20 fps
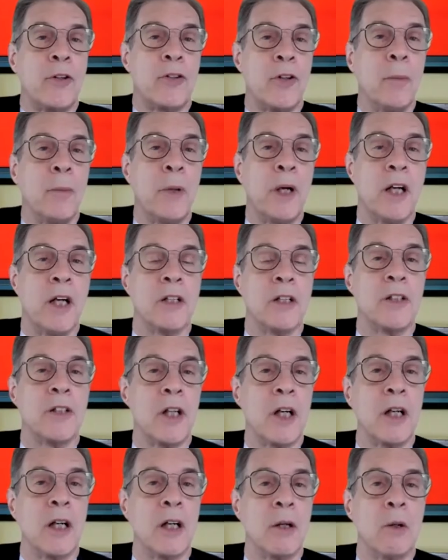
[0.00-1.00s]
so much.
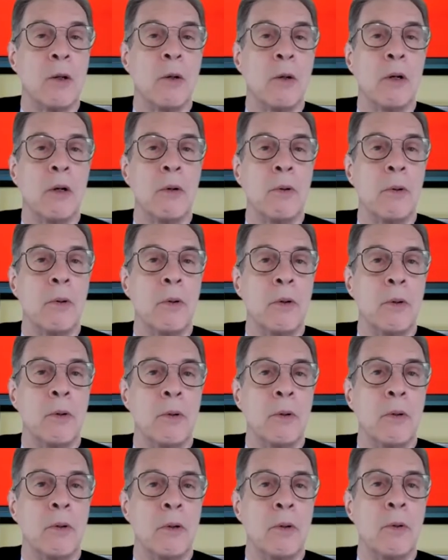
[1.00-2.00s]
Uh,
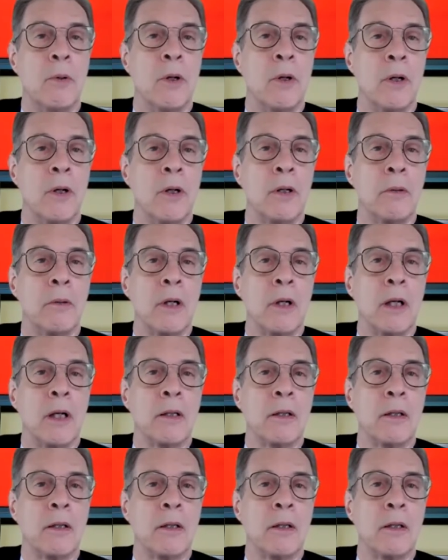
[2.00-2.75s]
we're